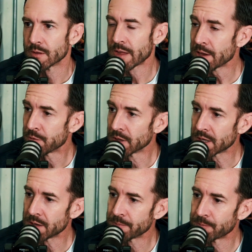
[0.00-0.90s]

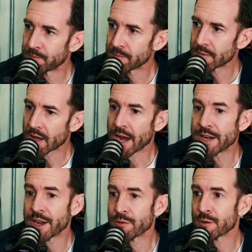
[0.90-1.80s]
thankfully, I
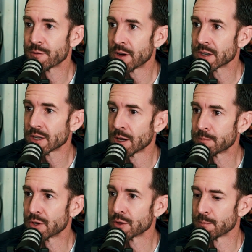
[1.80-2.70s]
never fucked
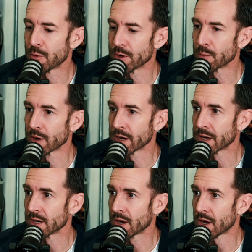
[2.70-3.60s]
up to the point where it
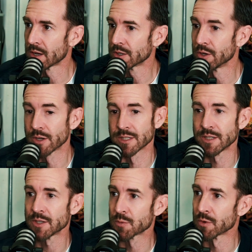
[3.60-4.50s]
could cause, because
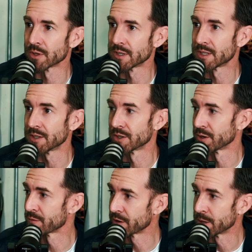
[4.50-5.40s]
in this world, it's either
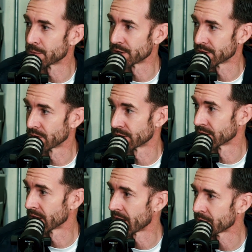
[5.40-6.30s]
your freedom or
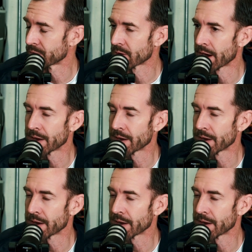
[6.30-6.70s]
your life, right?